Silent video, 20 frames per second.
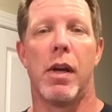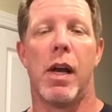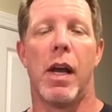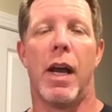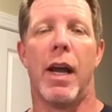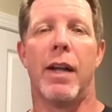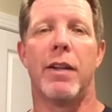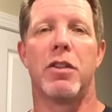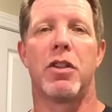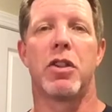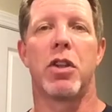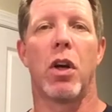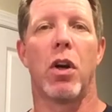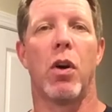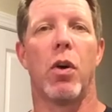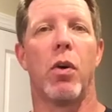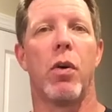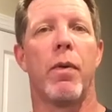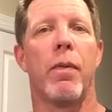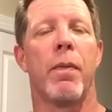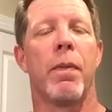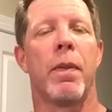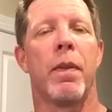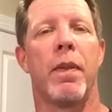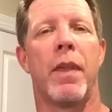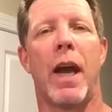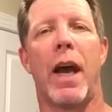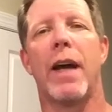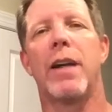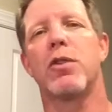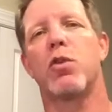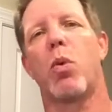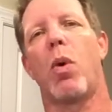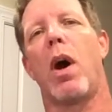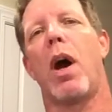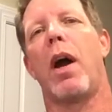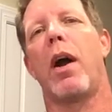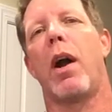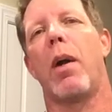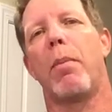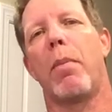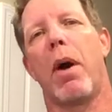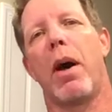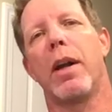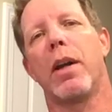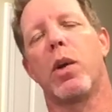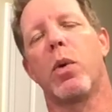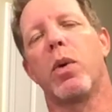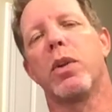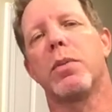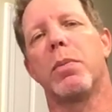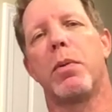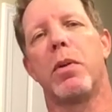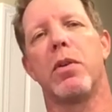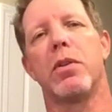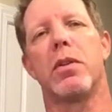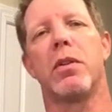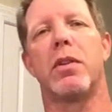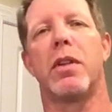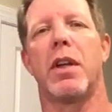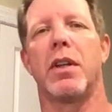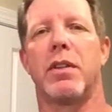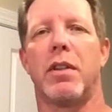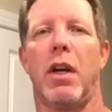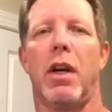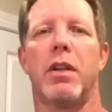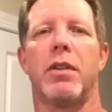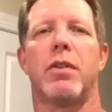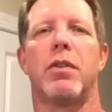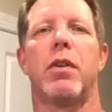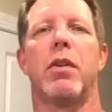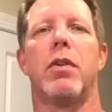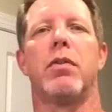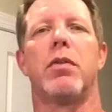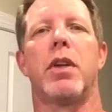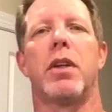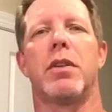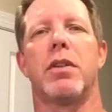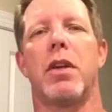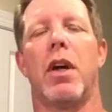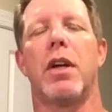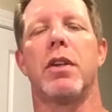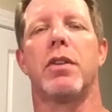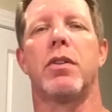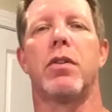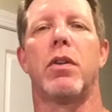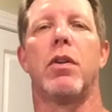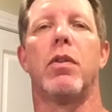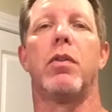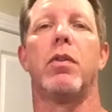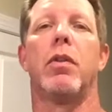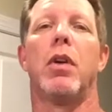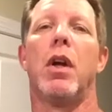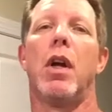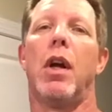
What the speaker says: And so that is why our body quits producing testosterone. Testosterone